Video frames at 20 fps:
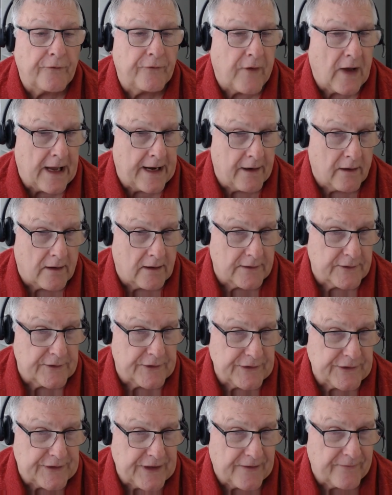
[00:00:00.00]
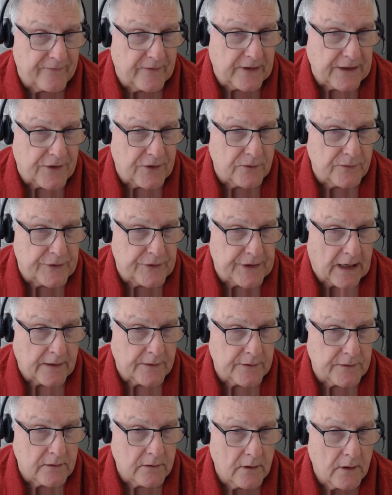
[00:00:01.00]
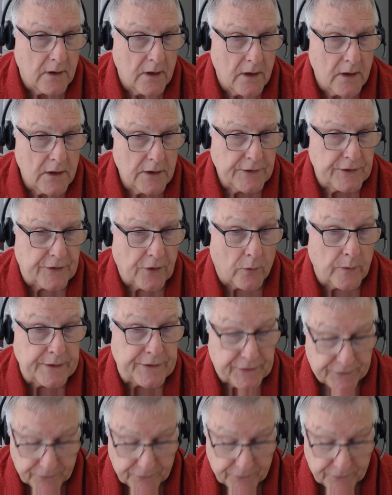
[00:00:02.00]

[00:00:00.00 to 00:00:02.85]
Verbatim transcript: of five dollars and seventy-two cents. So a